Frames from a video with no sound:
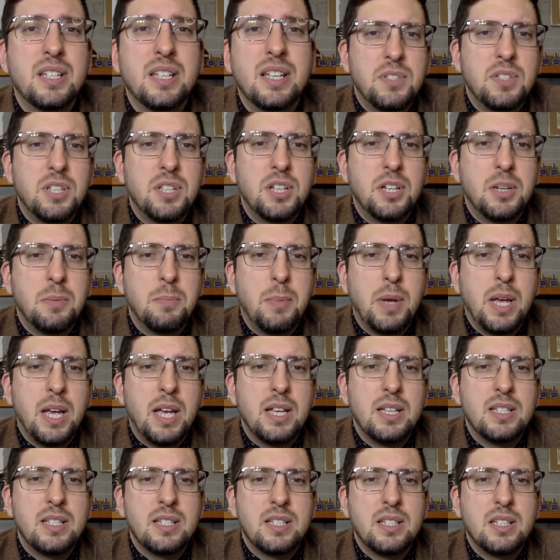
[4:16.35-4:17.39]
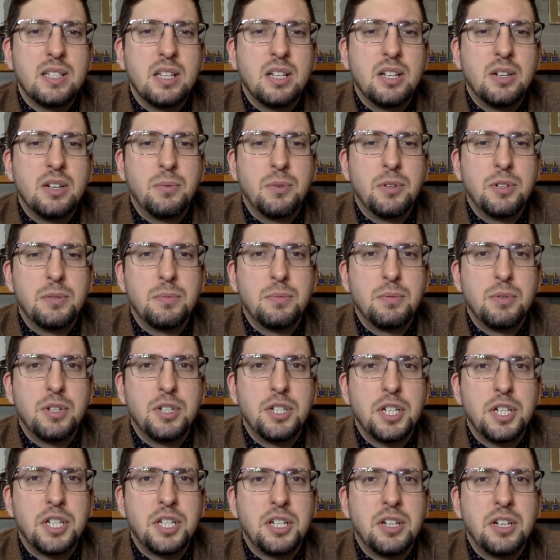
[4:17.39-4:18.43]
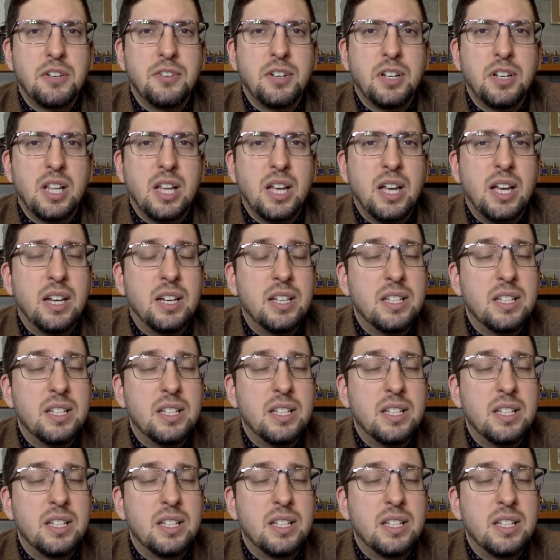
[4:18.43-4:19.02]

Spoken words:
It's not the best, not the worst projection of the line.